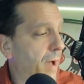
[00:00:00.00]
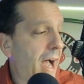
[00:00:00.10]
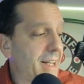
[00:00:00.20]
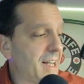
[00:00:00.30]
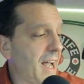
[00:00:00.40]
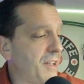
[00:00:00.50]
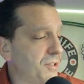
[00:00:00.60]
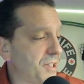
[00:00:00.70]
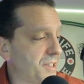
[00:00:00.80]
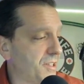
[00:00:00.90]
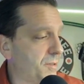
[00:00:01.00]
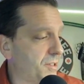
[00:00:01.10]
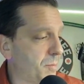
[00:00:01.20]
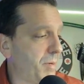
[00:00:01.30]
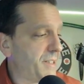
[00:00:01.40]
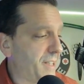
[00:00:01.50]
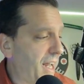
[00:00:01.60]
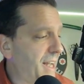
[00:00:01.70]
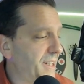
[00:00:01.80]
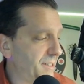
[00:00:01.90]
I did not use it to to bust
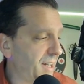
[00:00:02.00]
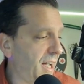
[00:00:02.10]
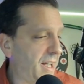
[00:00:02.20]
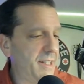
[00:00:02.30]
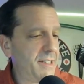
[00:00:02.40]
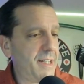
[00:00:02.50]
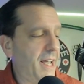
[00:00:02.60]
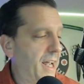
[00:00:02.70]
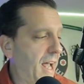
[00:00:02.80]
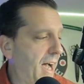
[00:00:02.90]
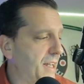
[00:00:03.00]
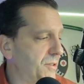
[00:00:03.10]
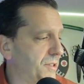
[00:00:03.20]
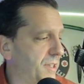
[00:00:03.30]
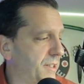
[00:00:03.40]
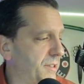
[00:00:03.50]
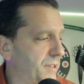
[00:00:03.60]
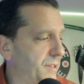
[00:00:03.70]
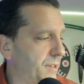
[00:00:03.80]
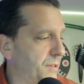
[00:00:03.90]
any sod today. I used
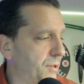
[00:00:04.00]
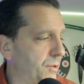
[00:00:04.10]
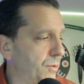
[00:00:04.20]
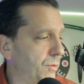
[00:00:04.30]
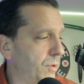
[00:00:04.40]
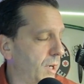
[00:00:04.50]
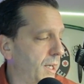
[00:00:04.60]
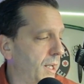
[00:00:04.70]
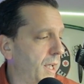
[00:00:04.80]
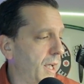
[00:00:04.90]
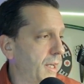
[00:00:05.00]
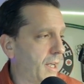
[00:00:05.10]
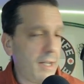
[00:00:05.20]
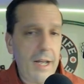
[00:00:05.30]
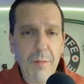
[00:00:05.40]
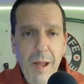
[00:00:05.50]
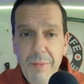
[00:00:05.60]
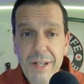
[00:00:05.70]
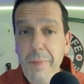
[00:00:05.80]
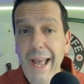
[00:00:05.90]
this to uh, cut. I'm,
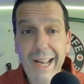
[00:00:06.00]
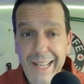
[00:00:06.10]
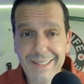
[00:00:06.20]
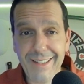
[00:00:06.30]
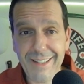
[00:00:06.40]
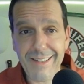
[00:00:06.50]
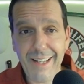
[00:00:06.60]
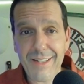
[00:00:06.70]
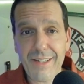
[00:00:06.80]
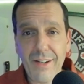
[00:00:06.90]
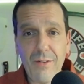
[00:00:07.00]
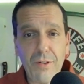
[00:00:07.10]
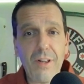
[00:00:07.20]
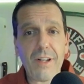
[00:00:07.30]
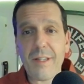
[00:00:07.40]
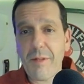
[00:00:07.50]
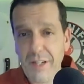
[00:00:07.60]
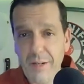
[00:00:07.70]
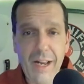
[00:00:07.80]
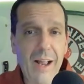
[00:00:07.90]
I'm into baguettes these days. You know, for a long time I
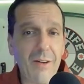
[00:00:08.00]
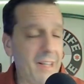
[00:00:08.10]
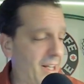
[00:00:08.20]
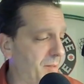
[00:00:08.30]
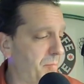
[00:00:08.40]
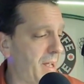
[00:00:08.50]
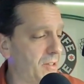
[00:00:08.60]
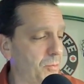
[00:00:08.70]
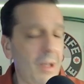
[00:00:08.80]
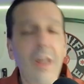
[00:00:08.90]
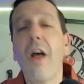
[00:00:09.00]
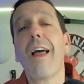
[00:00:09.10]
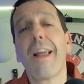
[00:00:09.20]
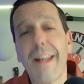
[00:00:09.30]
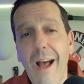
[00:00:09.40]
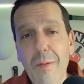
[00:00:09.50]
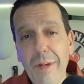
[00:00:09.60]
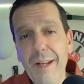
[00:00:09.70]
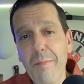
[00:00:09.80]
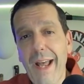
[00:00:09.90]
talk about how they cut bagels, Well, now I'm
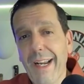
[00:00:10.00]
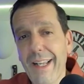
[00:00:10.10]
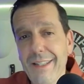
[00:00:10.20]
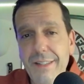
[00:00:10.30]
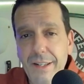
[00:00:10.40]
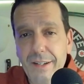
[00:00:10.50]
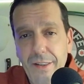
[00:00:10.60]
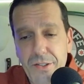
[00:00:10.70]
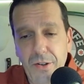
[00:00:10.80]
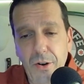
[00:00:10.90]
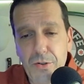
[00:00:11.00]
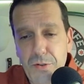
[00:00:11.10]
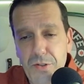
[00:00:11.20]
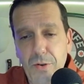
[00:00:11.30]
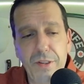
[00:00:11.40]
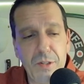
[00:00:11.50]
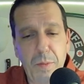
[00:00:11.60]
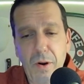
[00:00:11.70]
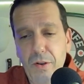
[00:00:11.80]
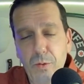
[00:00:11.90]
getting baguettes. There, there's a grocery store in this
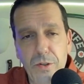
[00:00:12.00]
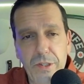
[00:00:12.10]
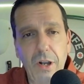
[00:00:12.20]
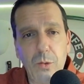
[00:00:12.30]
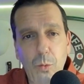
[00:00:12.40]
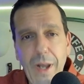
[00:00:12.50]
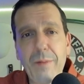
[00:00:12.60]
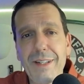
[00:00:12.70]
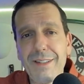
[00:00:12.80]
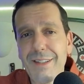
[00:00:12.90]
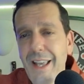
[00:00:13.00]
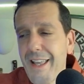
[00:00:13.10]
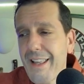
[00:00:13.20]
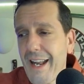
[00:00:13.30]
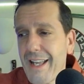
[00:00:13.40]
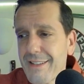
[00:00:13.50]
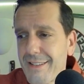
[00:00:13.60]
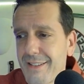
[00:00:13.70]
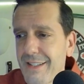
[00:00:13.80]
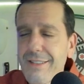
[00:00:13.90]
part of the world called Wegmans that has
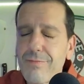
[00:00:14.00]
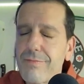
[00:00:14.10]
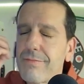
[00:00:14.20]
just